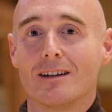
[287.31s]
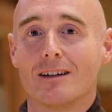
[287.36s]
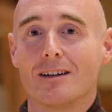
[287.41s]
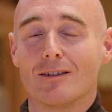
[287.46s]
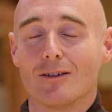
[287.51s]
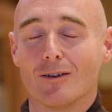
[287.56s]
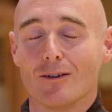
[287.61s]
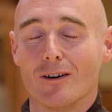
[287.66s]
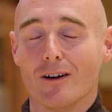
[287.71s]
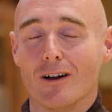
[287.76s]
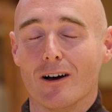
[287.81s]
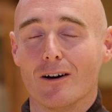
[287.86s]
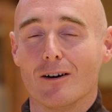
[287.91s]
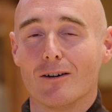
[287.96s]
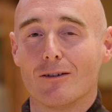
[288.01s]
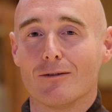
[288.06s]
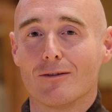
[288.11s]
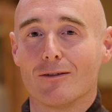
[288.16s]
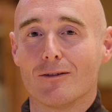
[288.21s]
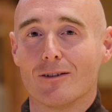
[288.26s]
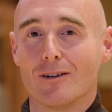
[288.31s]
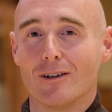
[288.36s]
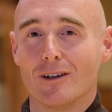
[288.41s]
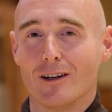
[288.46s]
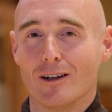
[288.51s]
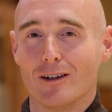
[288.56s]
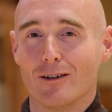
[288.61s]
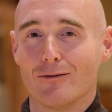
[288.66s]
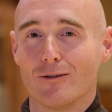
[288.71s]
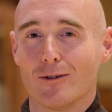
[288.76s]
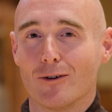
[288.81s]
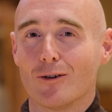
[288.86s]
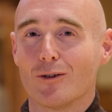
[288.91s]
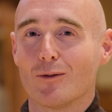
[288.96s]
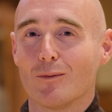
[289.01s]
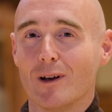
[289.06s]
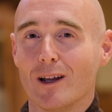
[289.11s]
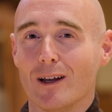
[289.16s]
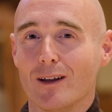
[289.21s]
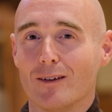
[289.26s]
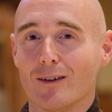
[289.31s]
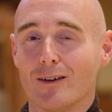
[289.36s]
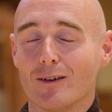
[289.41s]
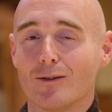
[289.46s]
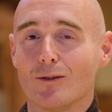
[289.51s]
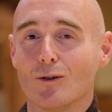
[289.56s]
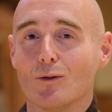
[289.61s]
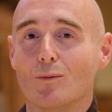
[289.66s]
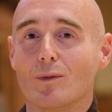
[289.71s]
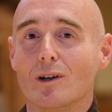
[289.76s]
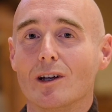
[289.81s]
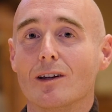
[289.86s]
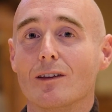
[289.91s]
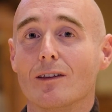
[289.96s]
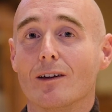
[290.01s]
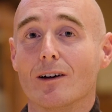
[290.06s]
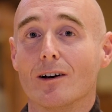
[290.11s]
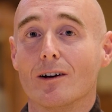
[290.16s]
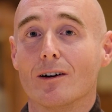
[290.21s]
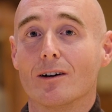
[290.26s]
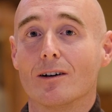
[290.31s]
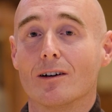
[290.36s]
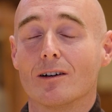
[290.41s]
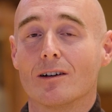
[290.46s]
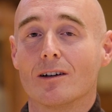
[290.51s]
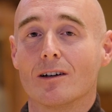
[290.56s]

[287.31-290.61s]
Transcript: to love, in the first place, is to be there.